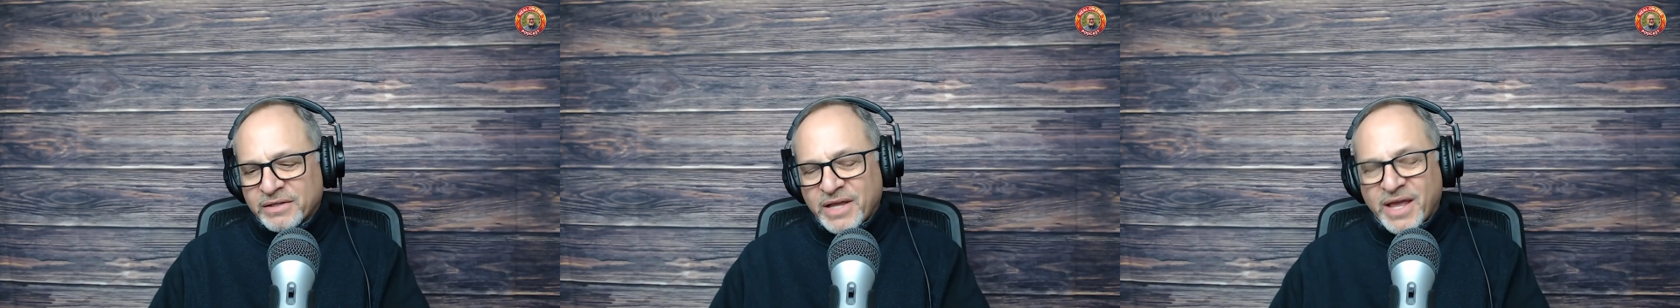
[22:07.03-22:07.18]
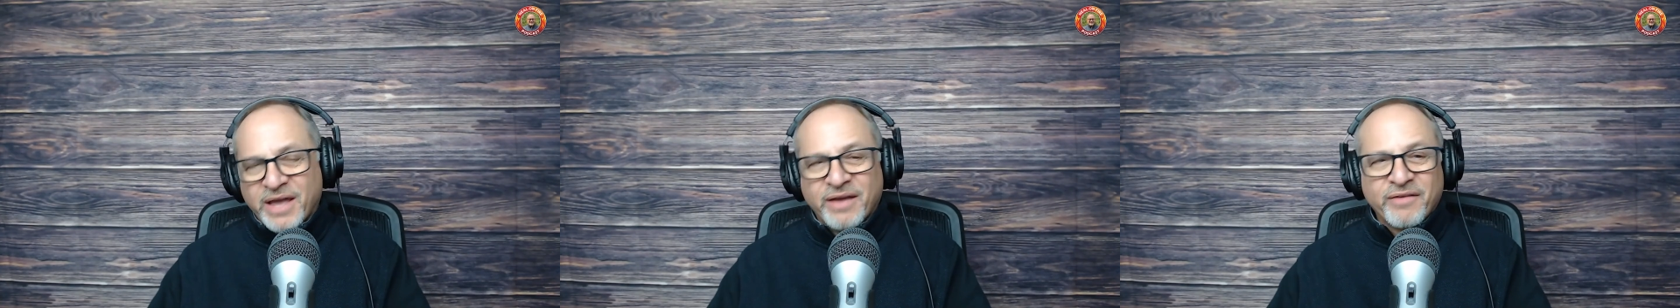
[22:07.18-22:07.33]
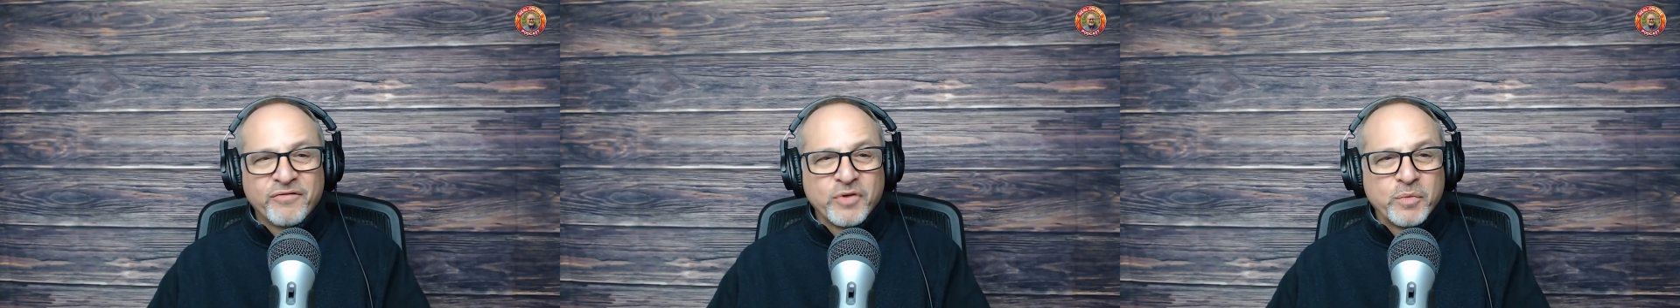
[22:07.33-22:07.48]

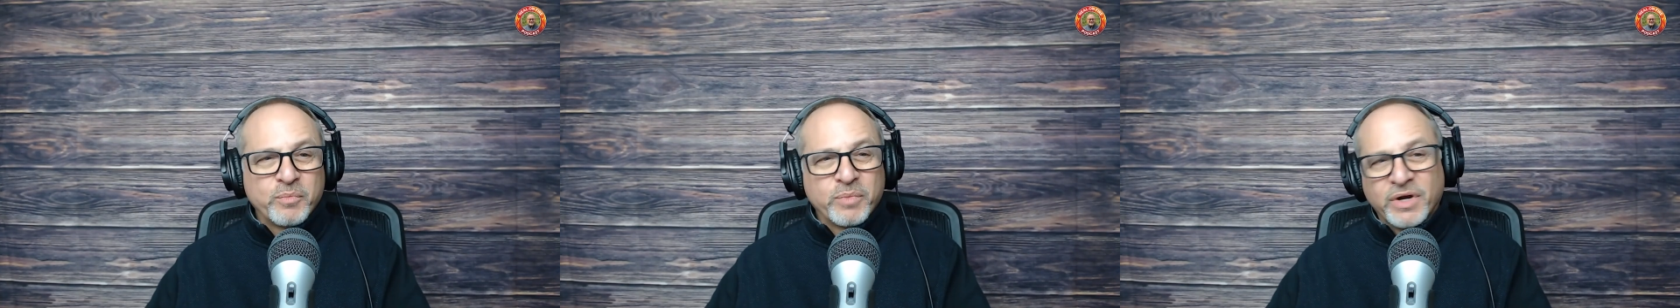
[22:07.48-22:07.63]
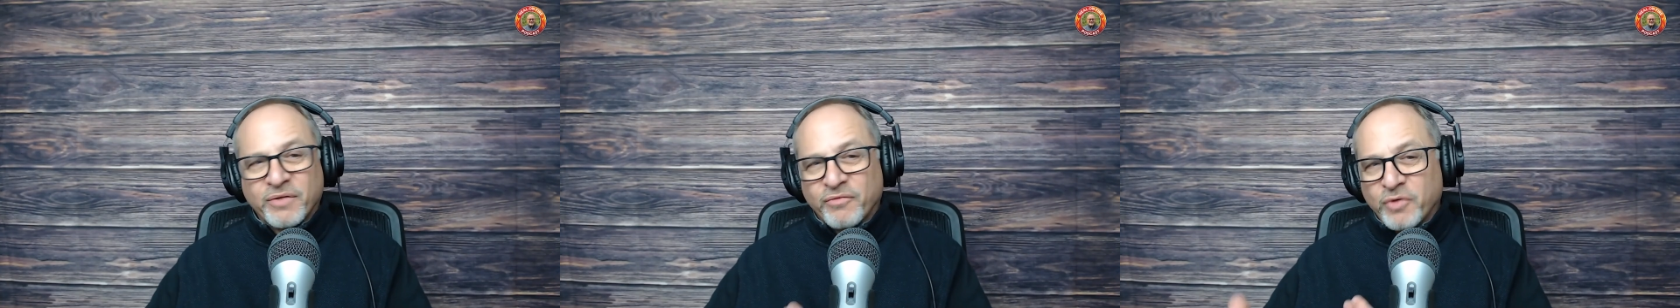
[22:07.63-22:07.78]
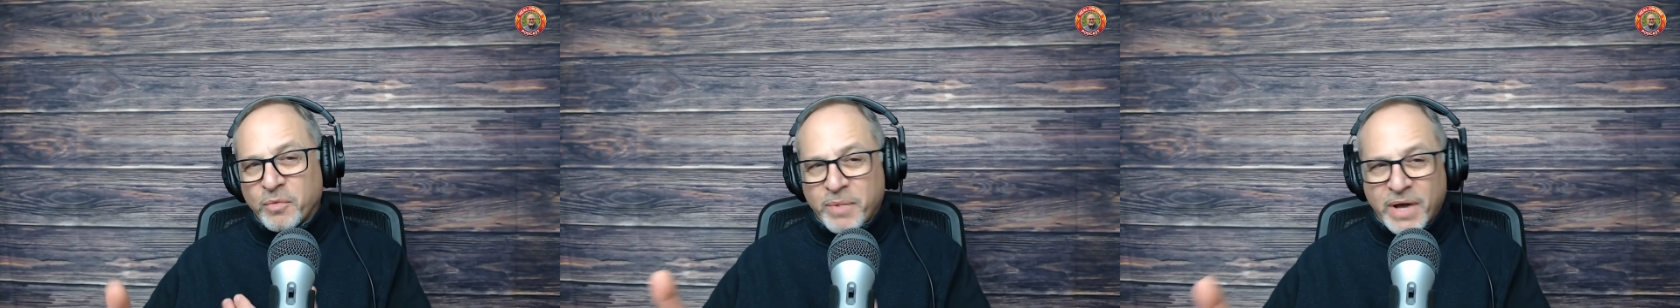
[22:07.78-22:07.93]
have a bit
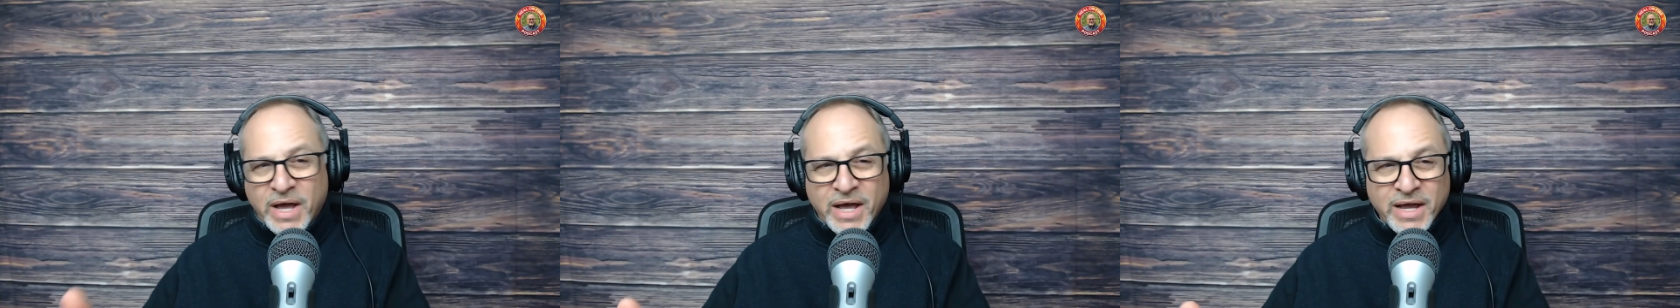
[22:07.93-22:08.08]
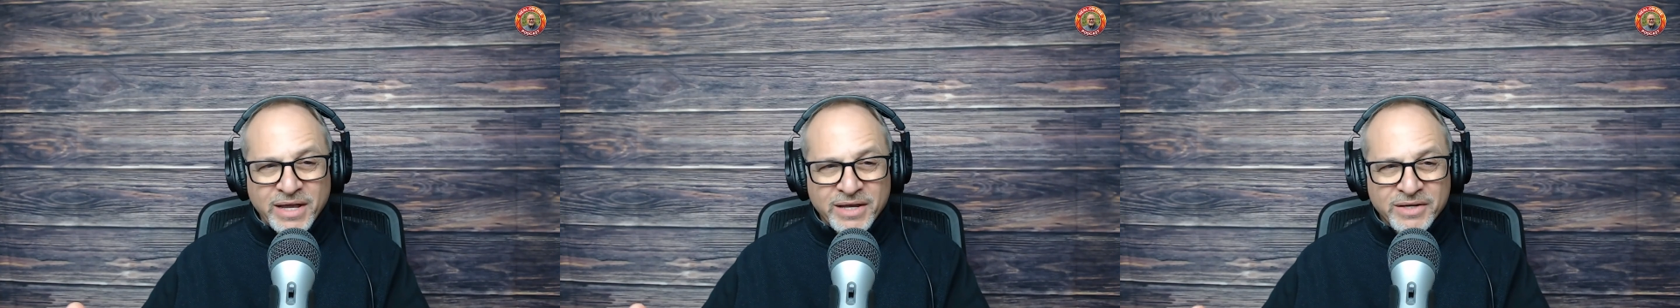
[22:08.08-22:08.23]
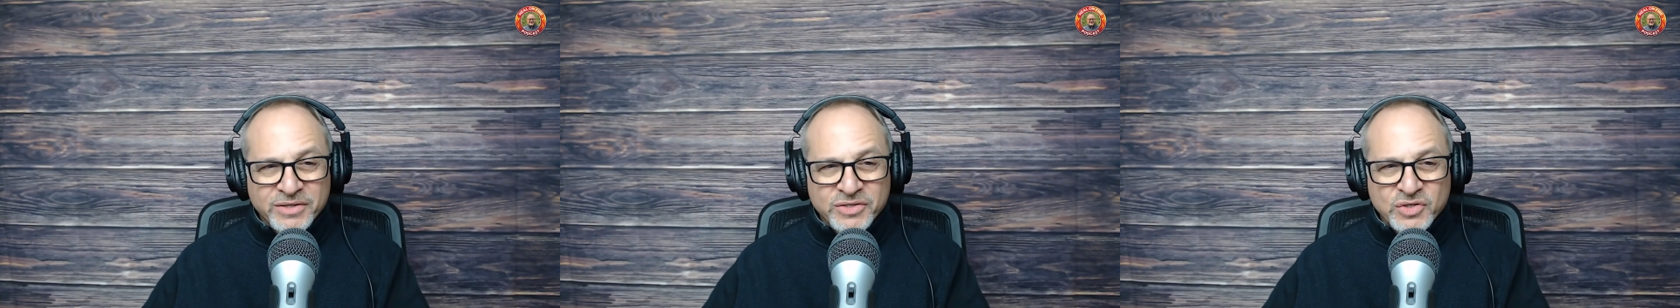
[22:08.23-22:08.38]
of a
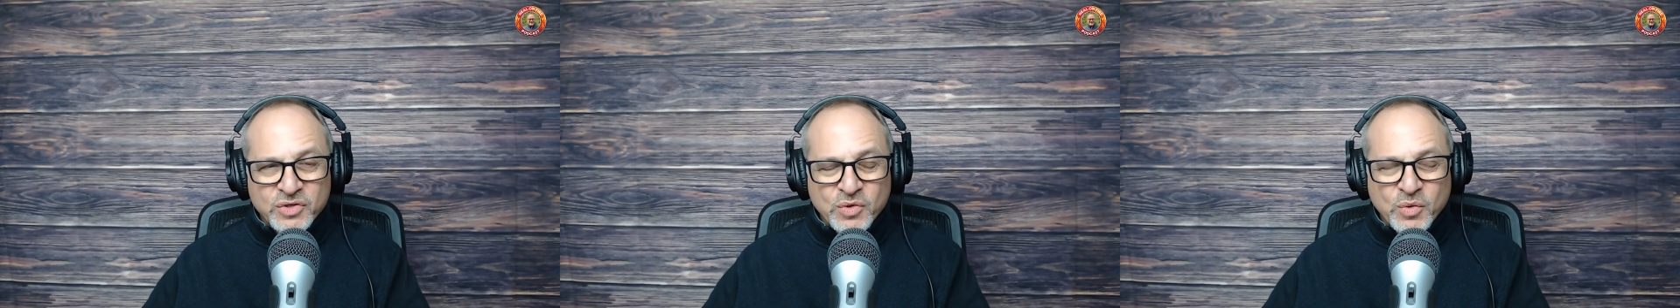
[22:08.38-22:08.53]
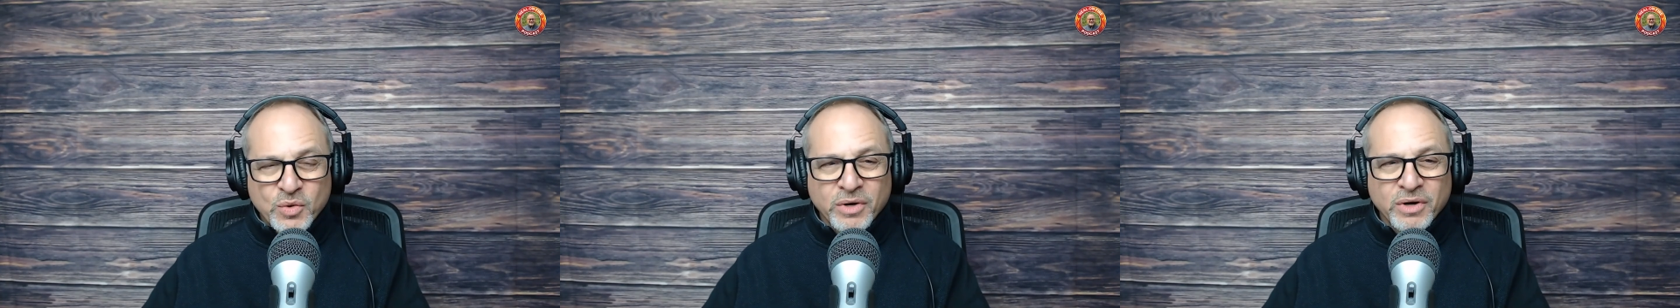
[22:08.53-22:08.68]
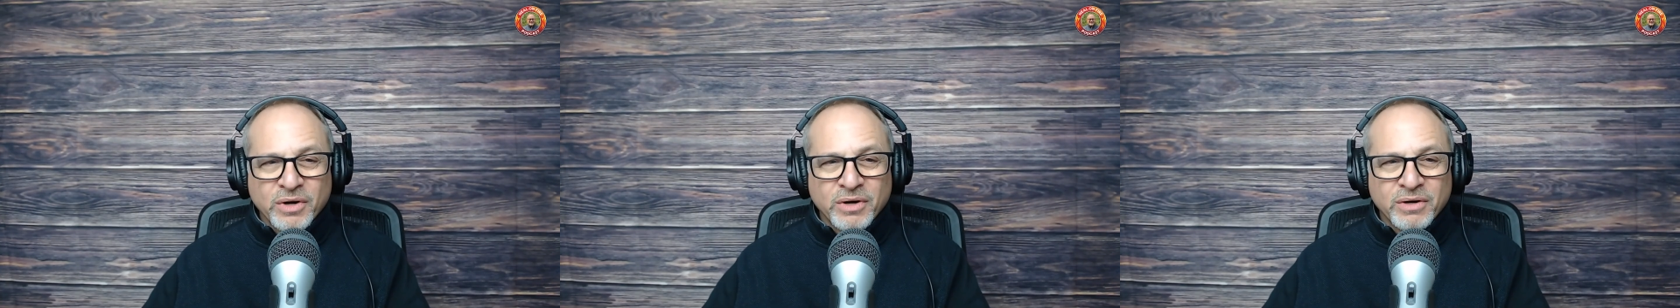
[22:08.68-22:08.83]
bias
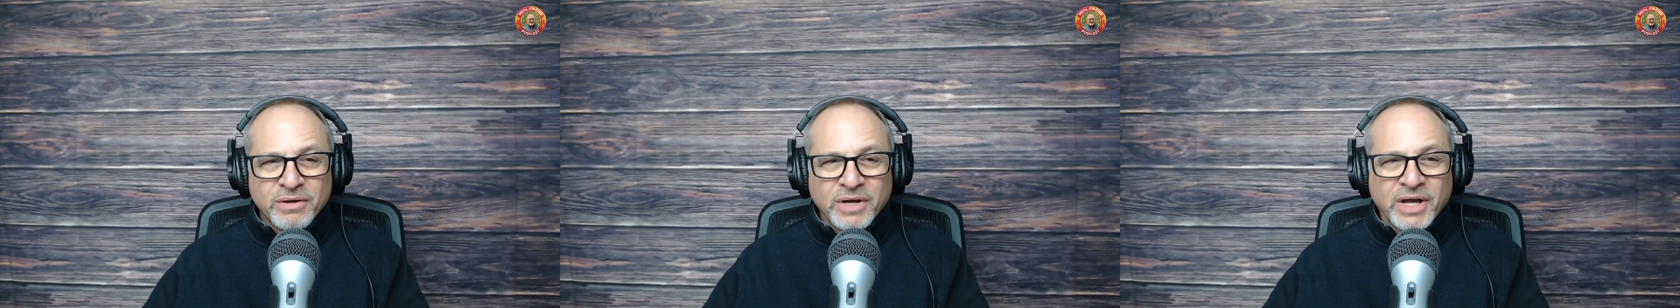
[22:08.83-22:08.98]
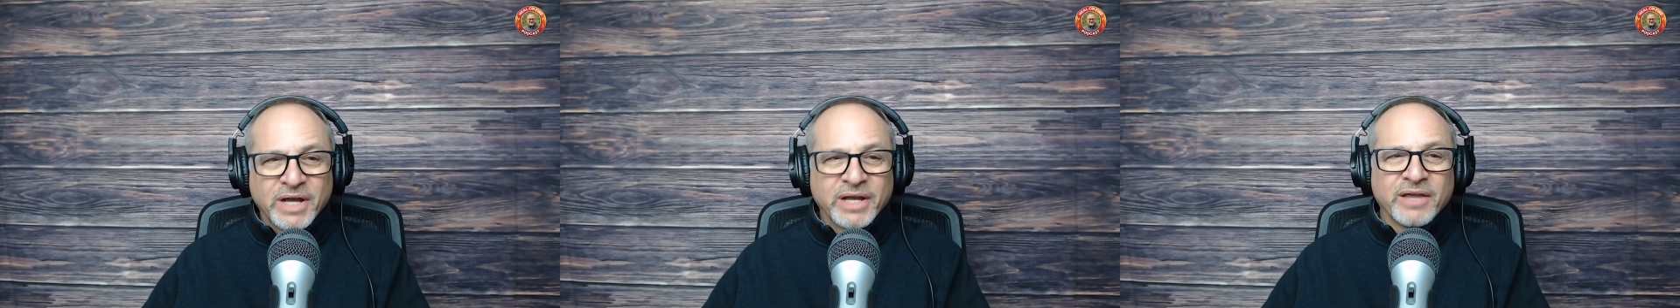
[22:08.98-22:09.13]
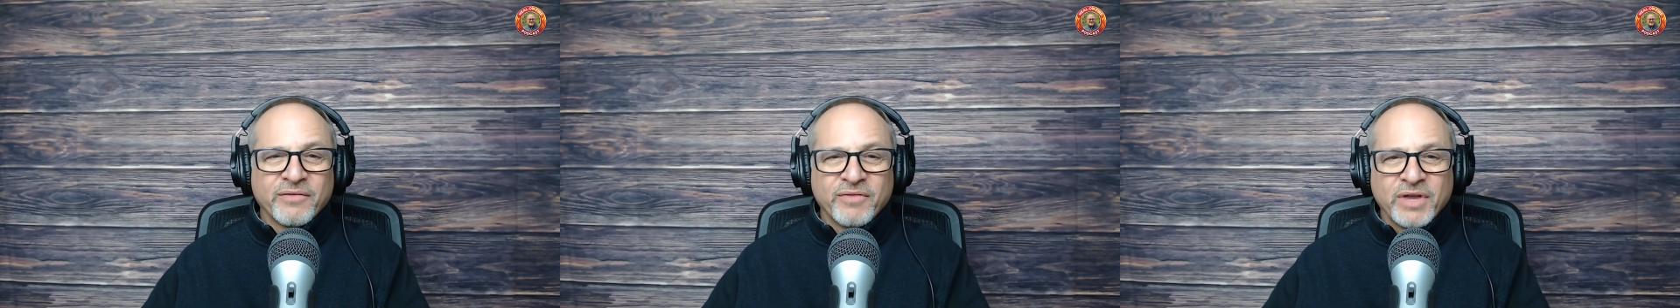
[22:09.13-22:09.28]
toward a
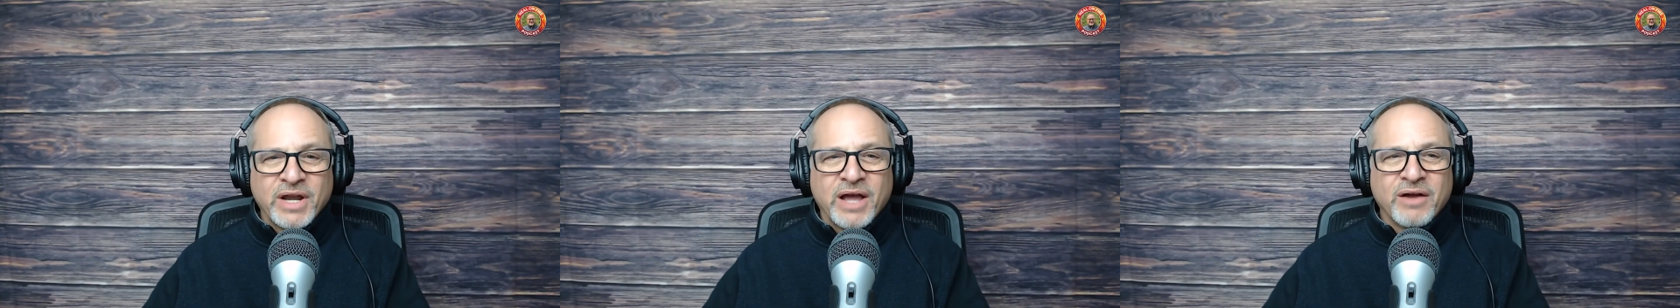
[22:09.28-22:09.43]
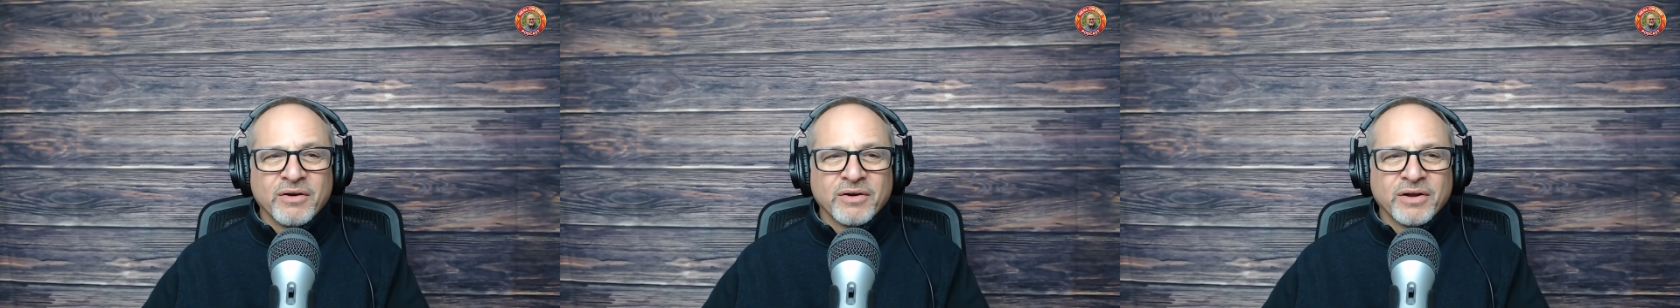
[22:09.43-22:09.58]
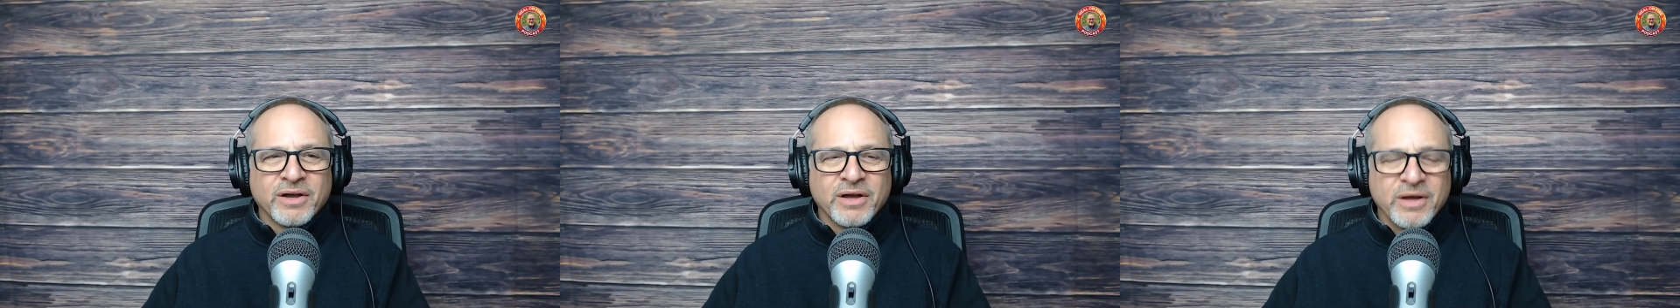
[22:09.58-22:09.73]
given
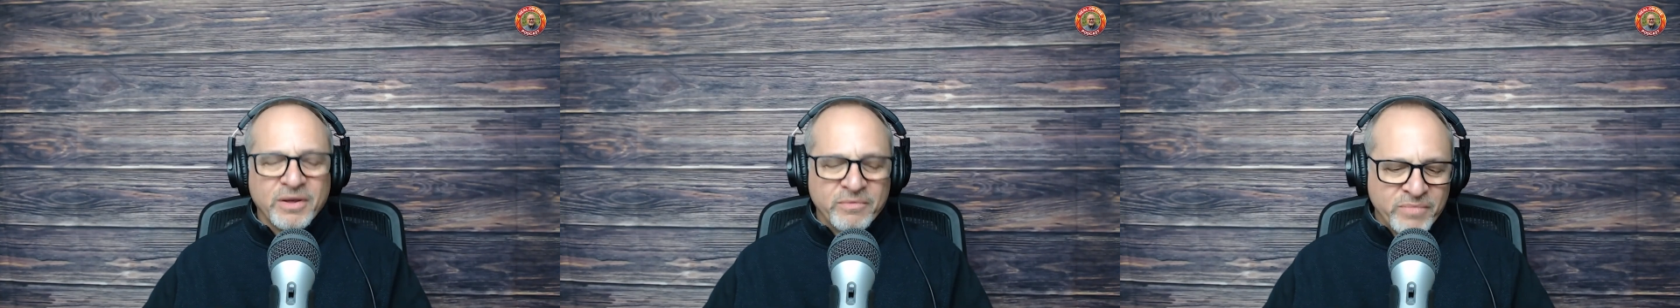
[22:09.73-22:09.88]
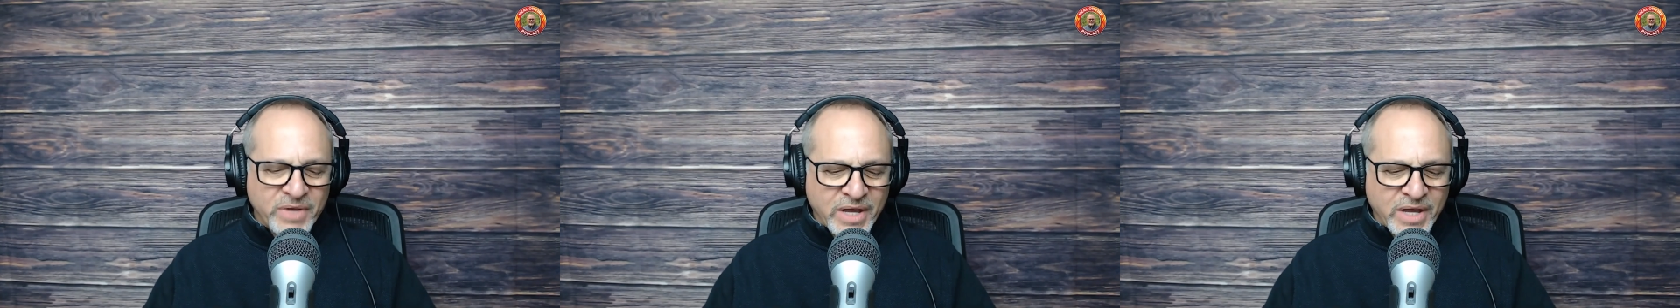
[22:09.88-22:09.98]
outcome.